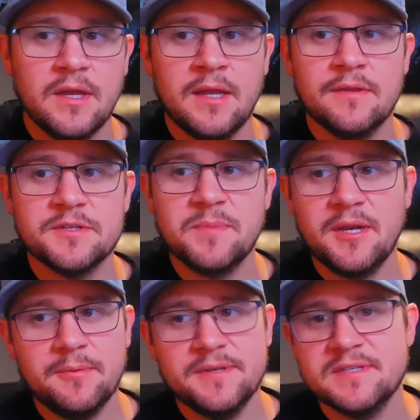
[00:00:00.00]
And there's
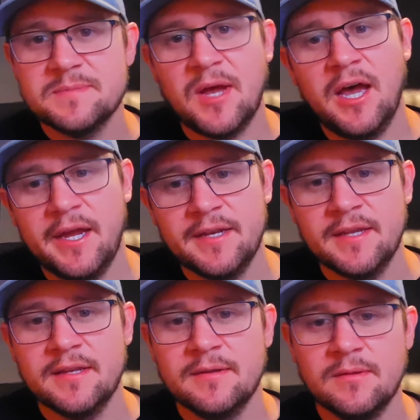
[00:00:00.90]
many reasons behind
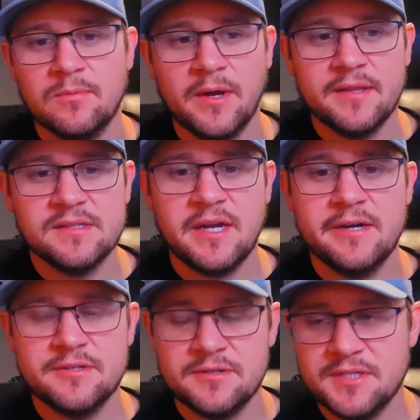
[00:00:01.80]
it, the way the
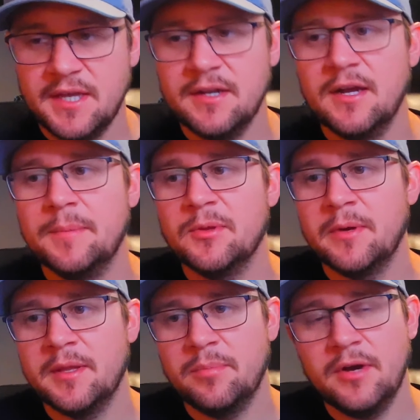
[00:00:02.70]
tires are set up, the
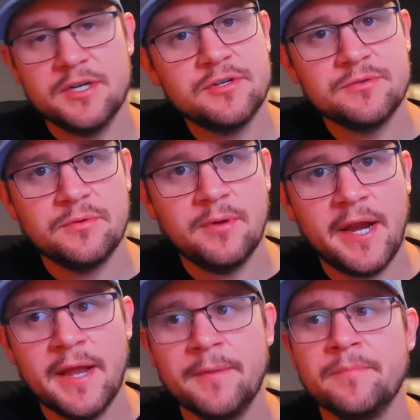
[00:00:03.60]
way the pressures are
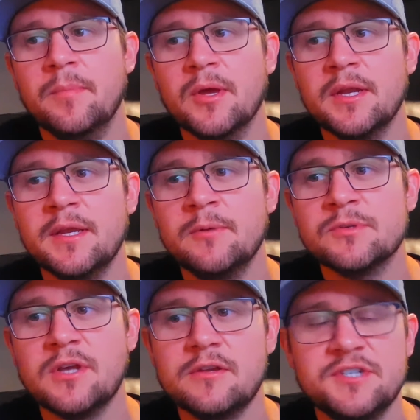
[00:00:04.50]
ran, but it
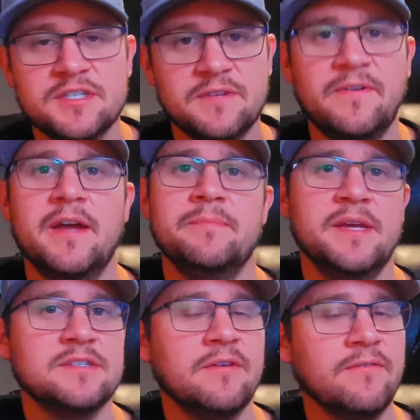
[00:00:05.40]
was all justified
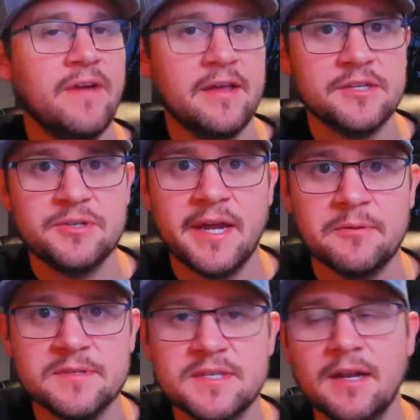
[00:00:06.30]
based off of how the track
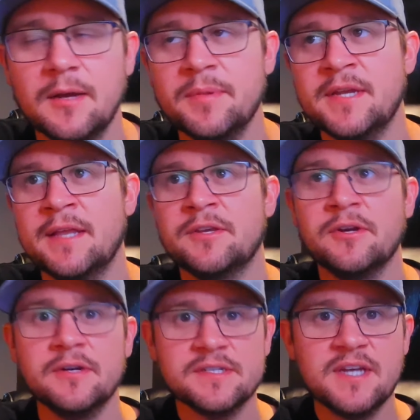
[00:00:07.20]
was set up. And at the
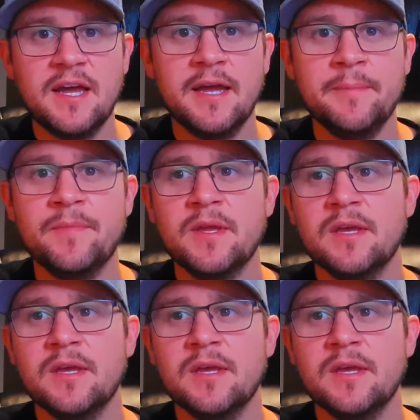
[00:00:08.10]
current time,